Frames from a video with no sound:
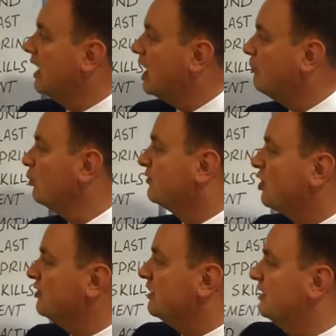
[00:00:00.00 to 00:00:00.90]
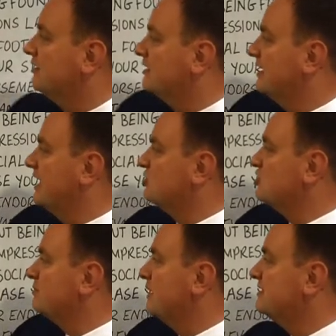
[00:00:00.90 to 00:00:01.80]
Um, we've got the
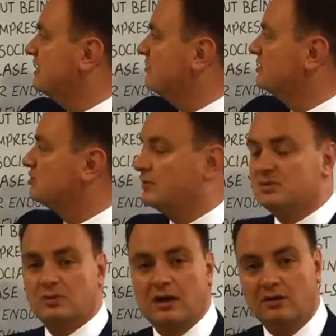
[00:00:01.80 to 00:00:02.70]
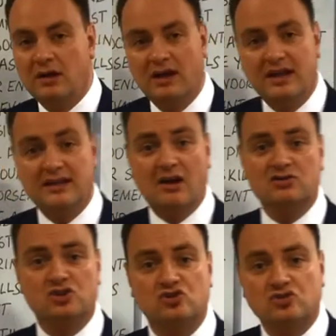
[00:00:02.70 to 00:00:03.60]
connections piece here at the top as well.
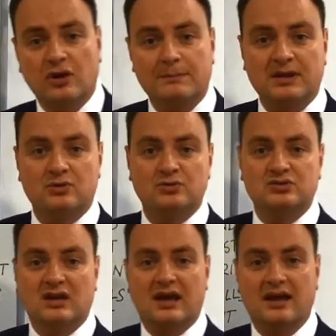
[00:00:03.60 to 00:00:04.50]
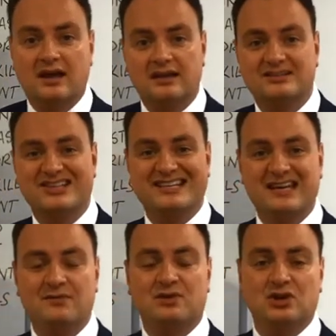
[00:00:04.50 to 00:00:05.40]
Encourage you to try and build a
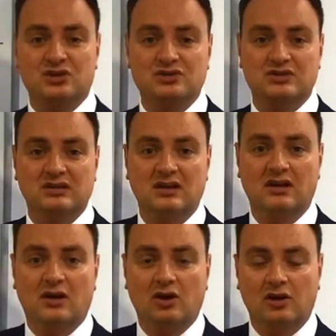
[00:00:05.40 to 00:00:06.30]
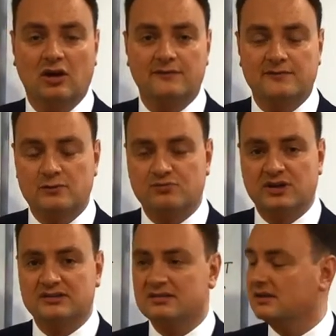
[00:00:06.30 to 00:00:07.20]
significant online
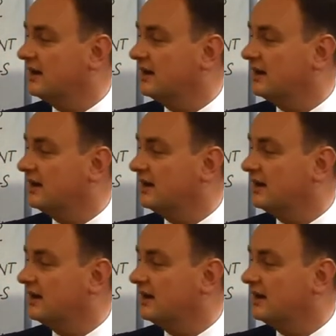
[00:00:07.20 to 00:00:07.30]
footprint.